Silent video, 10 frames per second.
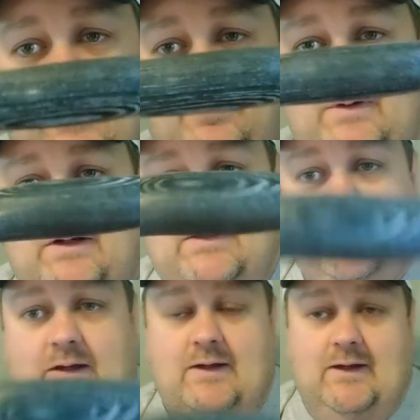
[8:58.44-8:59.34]
like me,
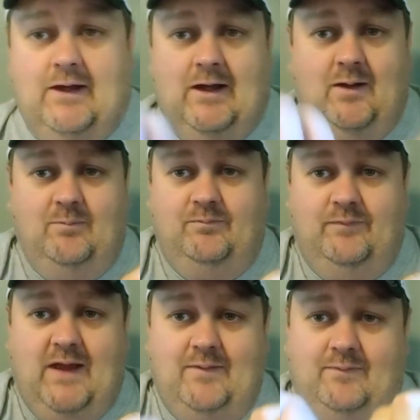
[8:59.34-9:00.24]

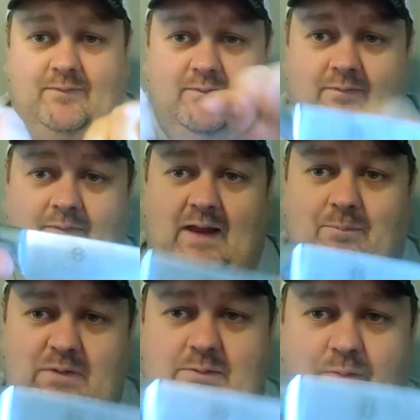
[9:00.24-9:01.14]

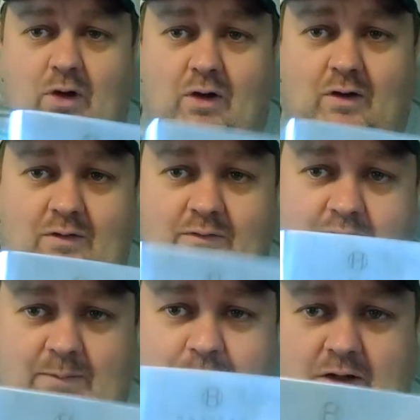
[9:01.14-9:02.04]
that meat paw,
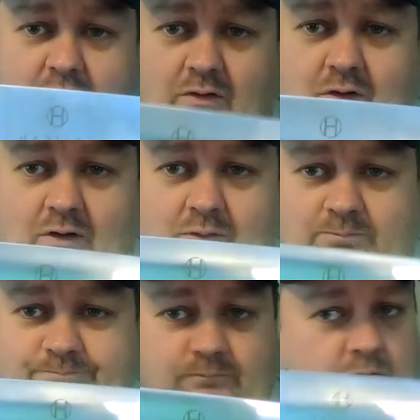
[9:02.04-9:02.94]
that bear claw,
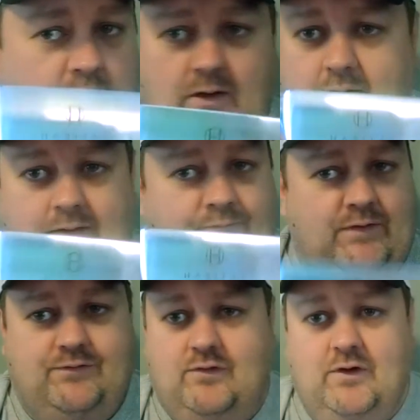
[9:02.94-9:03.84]

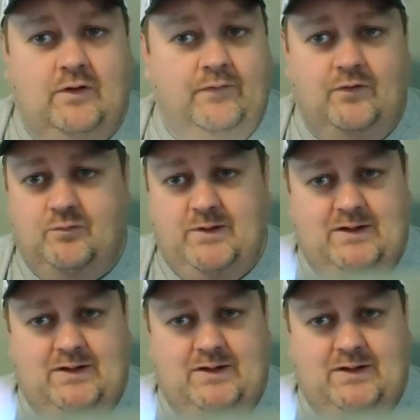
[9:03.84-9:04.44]
fits good on those,